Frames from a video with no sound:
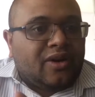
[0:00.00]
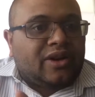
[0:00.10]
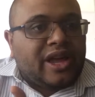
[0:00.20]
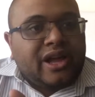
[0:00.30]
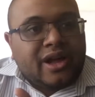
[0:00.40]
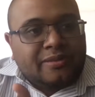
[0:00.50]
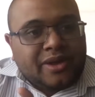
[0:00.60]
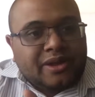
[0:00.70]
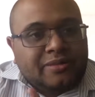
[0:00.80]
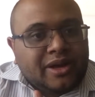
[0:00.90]
they come
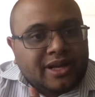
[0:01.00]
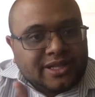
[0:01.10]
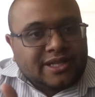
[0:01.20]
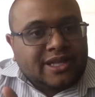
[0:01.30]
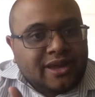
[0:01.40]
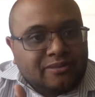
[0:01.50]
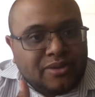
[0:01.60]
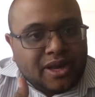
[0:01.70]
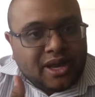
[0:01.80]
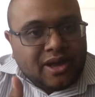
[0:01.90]
in because they see him
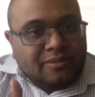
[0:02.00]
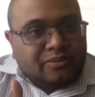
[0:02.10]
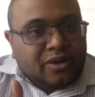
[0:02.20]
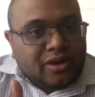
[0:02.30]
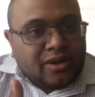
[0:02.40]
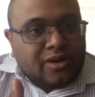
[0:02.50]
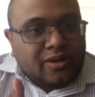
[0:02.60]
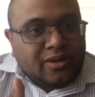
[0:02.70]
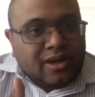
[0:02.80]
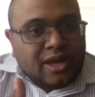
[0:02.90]
beating up the girl,